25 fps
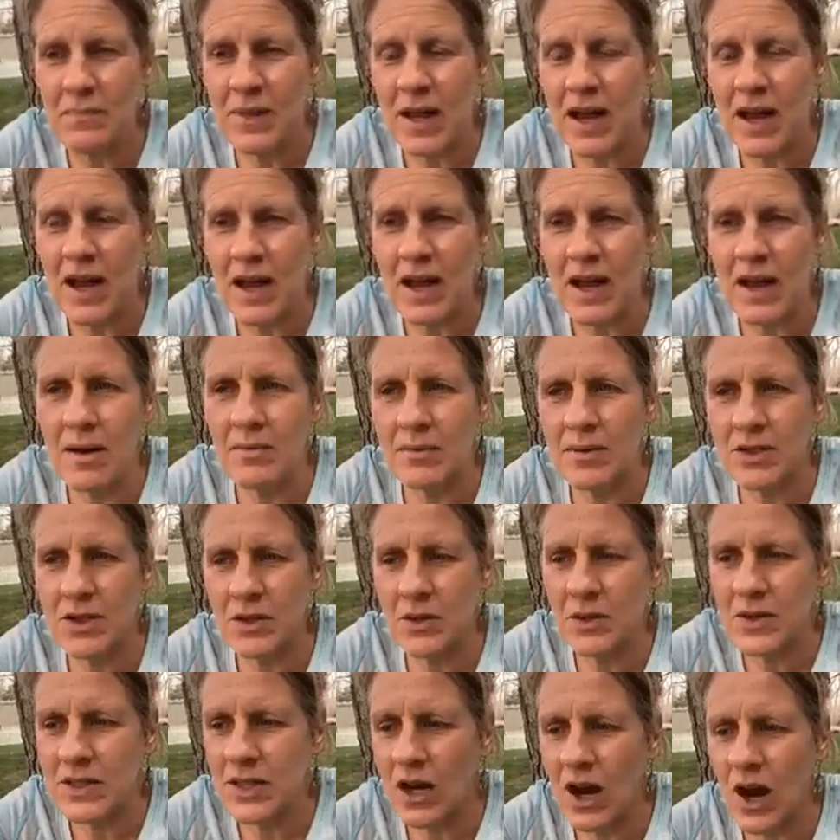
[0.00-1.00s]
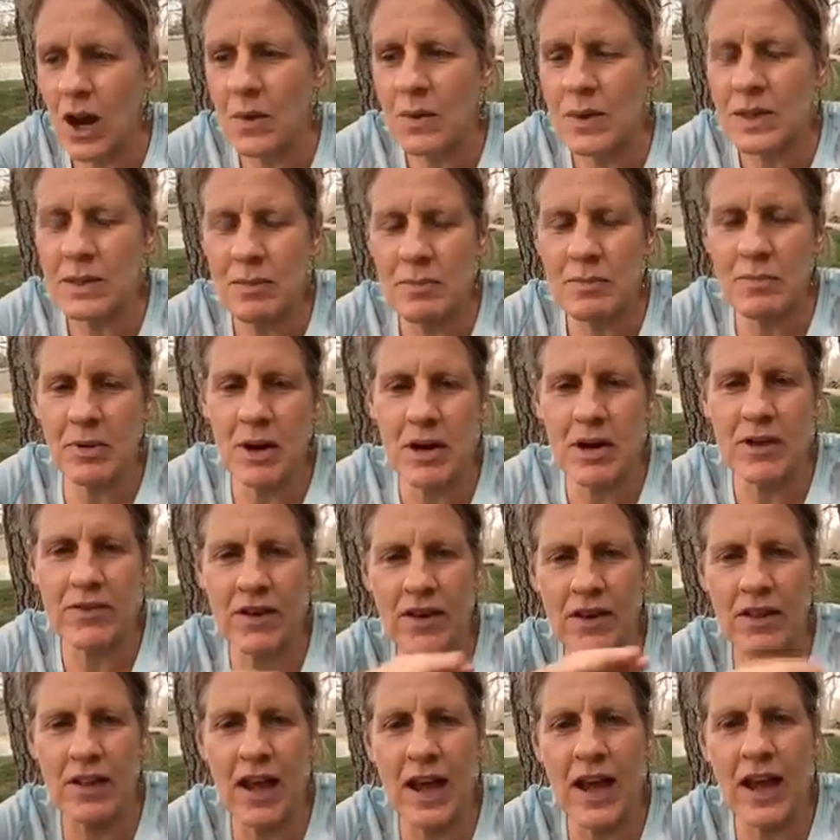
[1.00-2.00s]
So it's always been part of
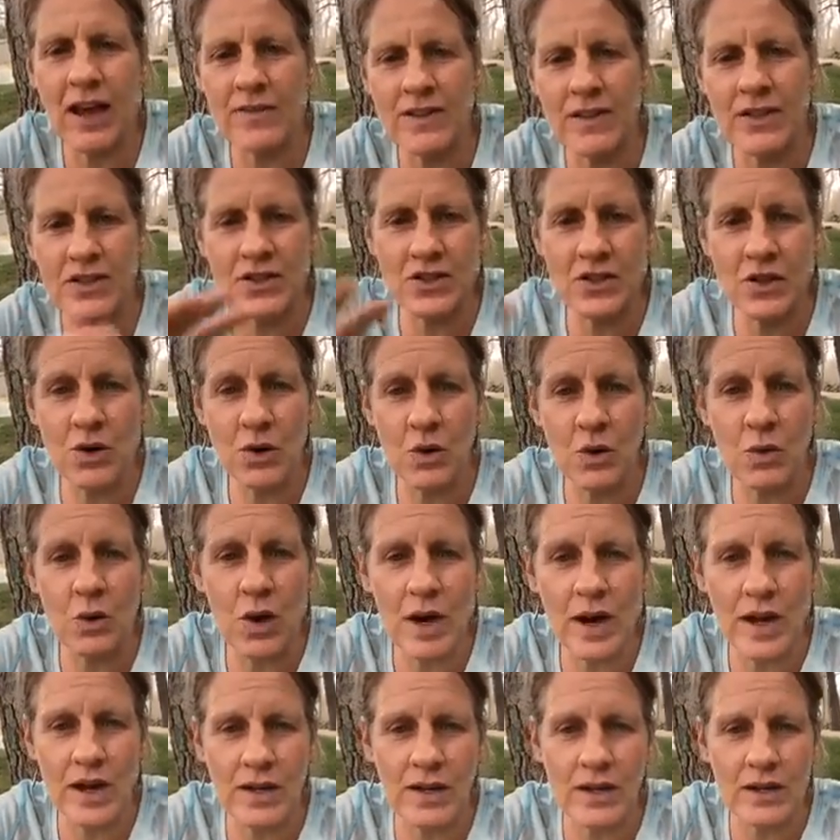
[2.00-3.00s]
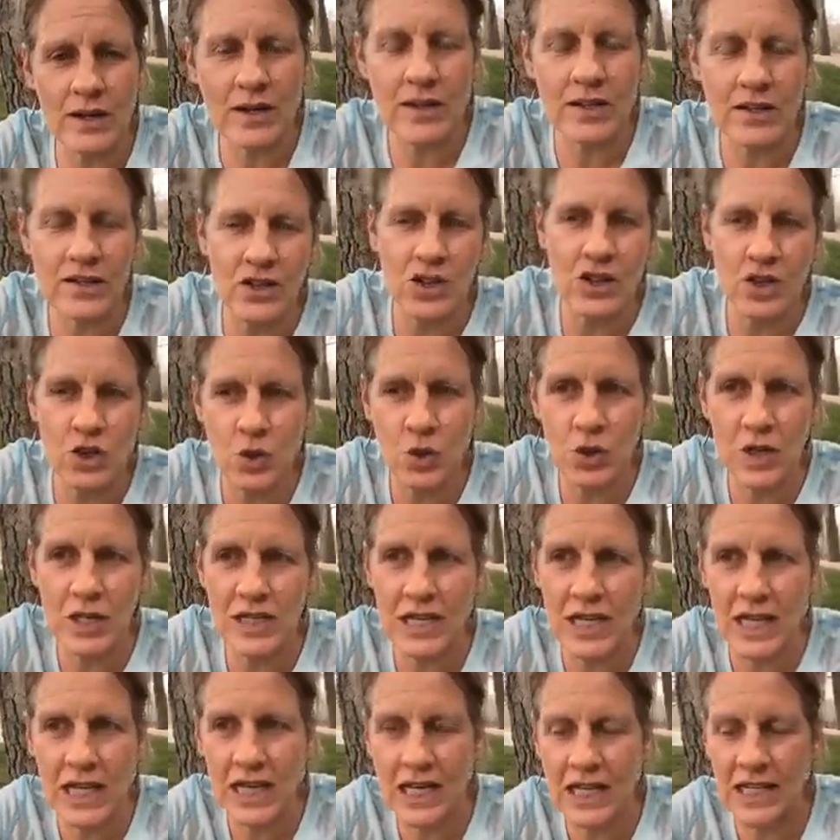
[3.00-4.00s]
our lives. And so on chore
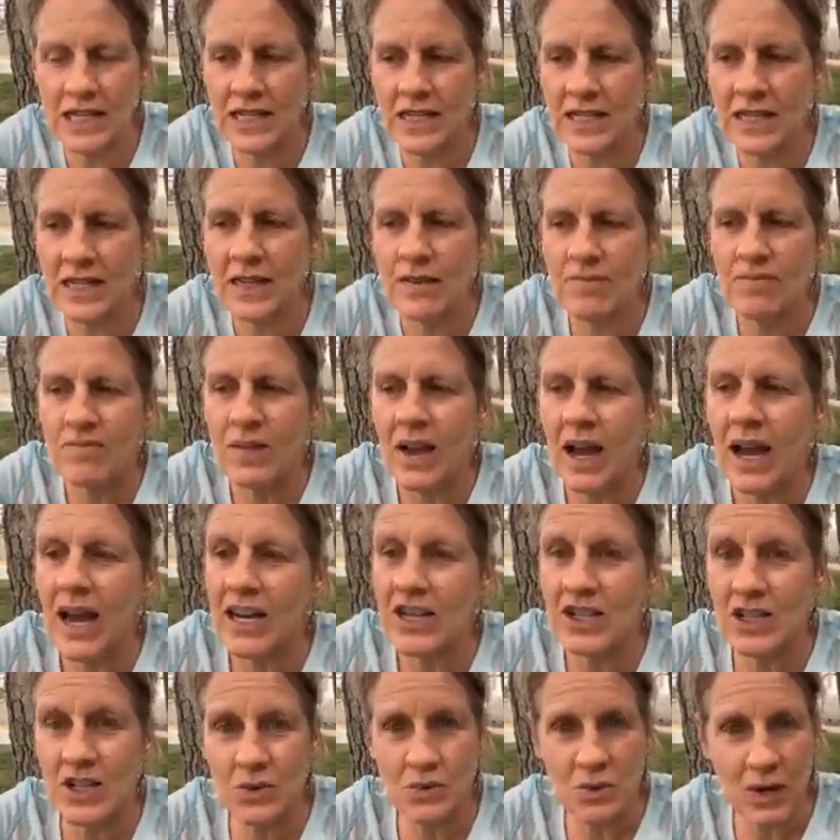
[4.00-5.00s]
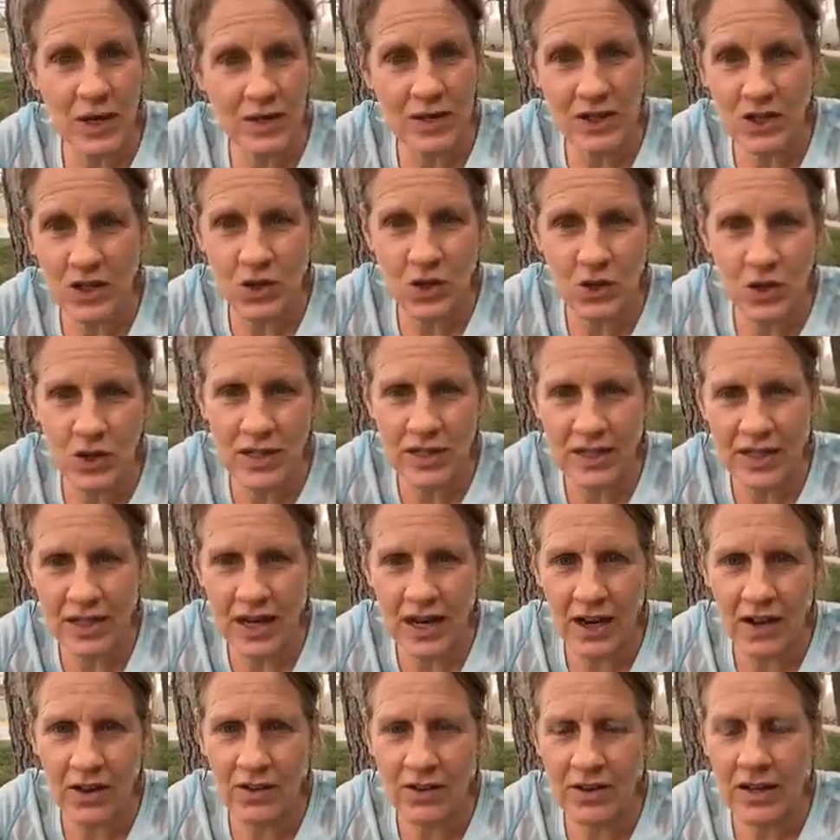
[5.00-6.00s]
days, I just write the chores
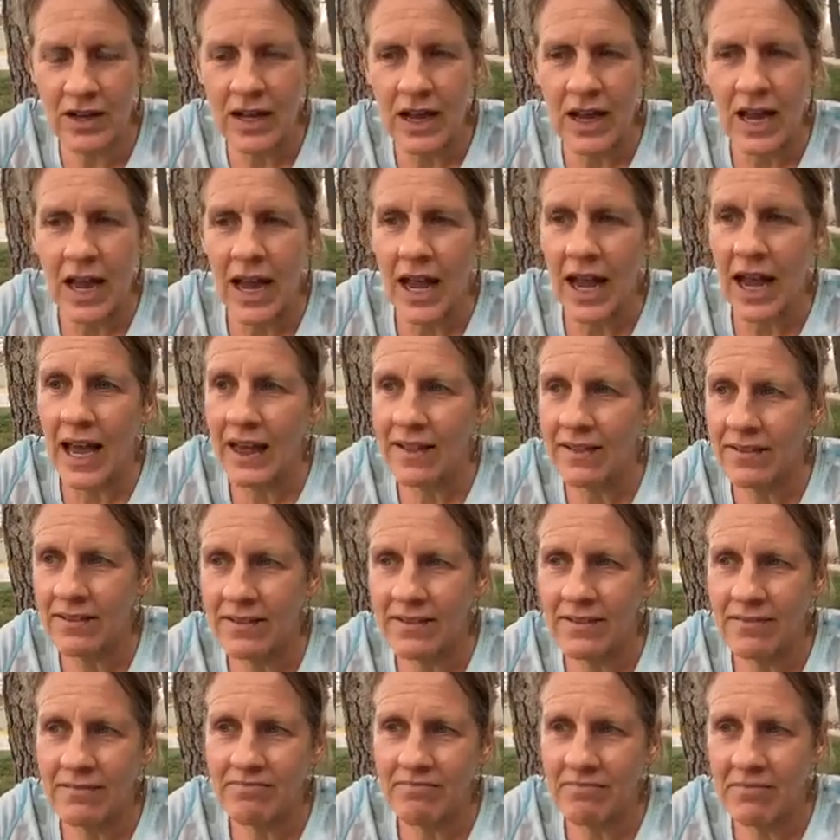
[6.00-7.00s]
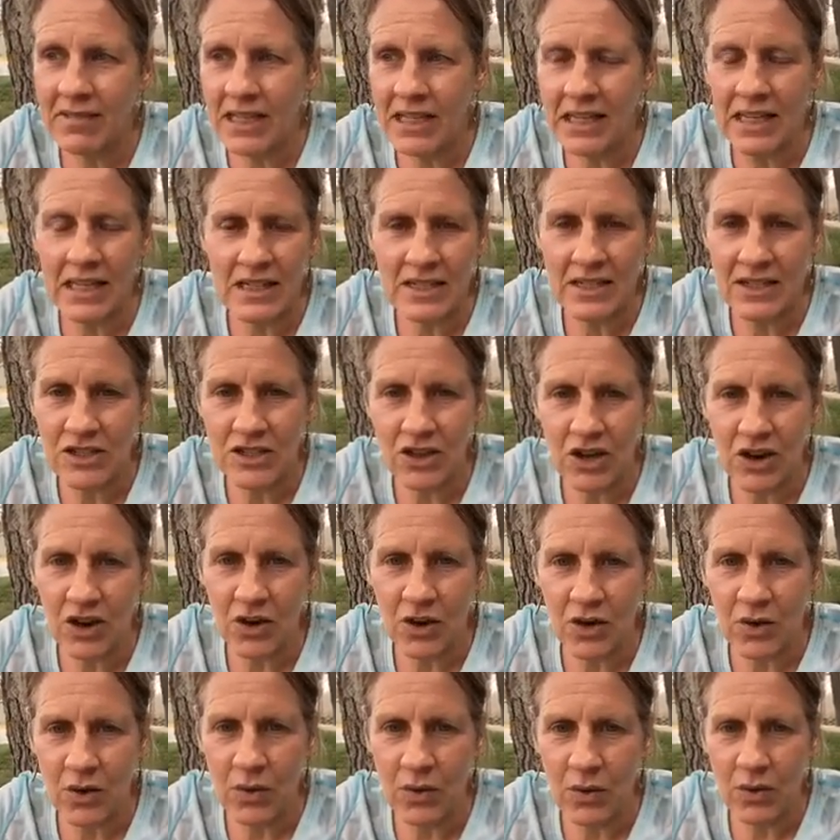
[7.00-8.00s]
down, and the kids
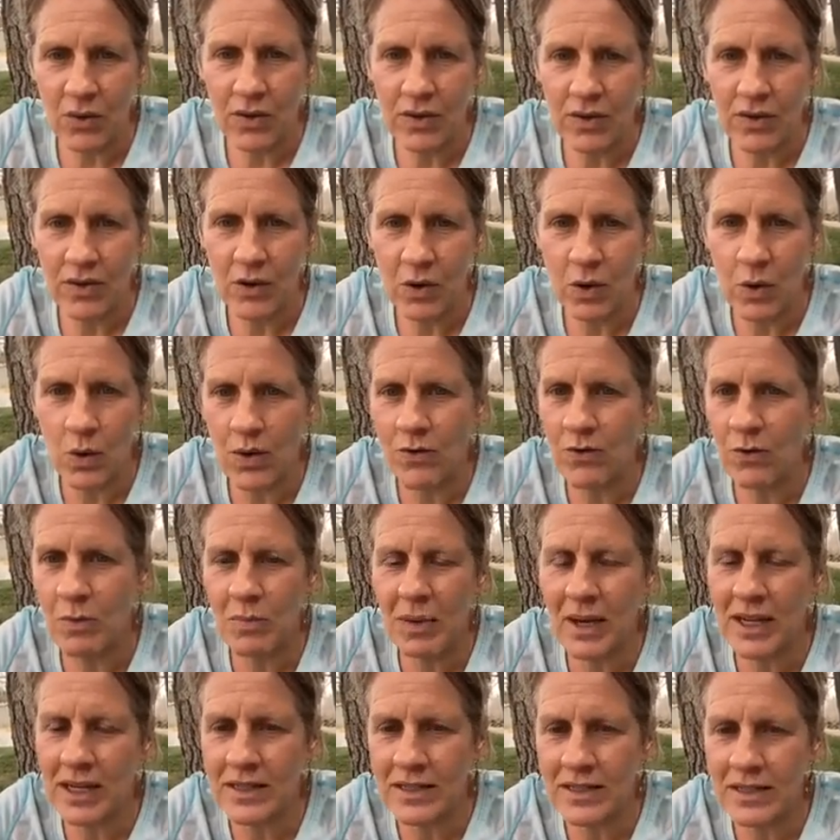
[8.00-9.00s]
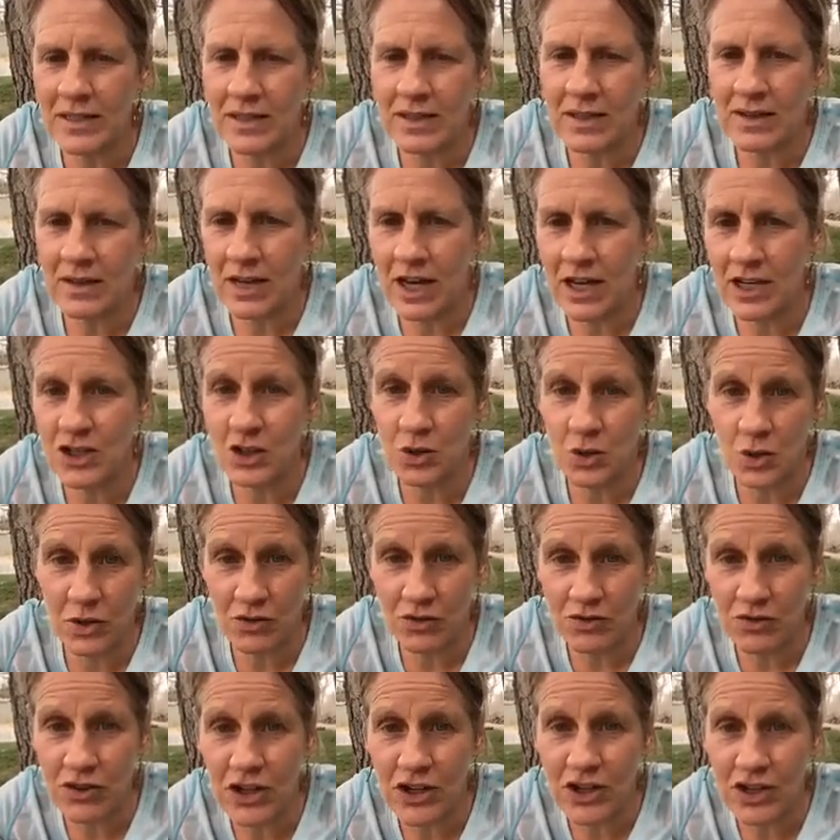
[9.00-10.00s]
know whoever picks a chore
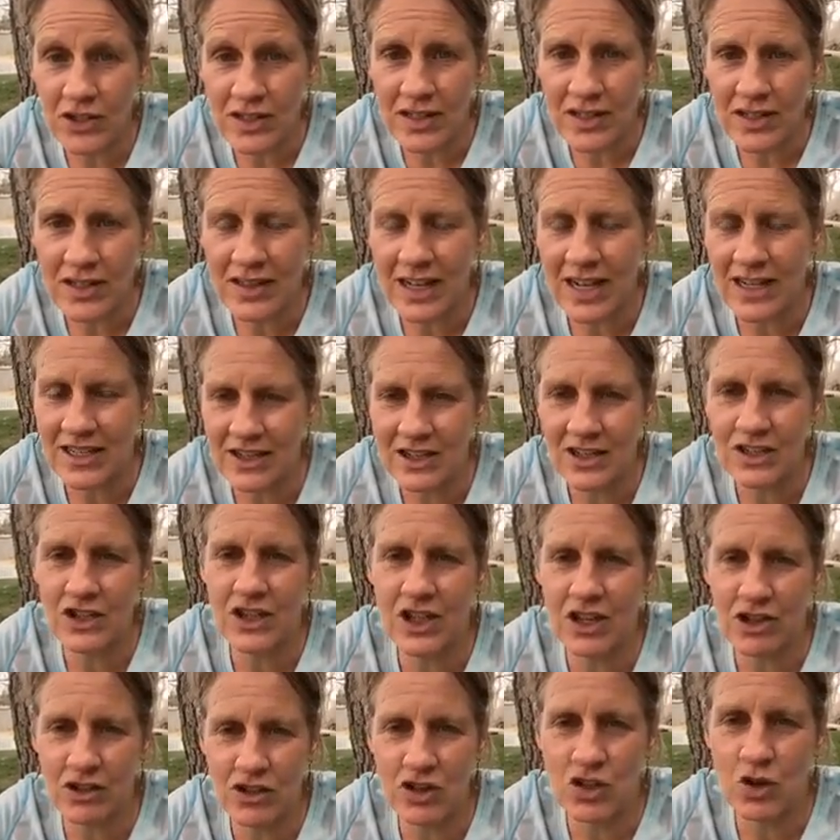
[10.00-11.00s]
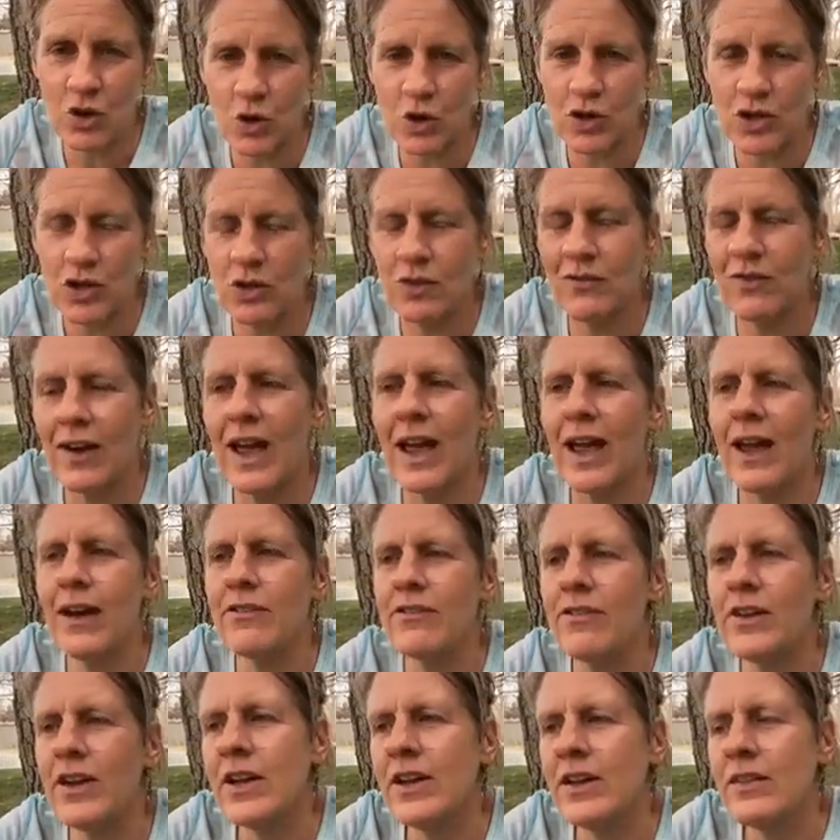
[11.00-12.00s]
first, that's their chore. So if I have,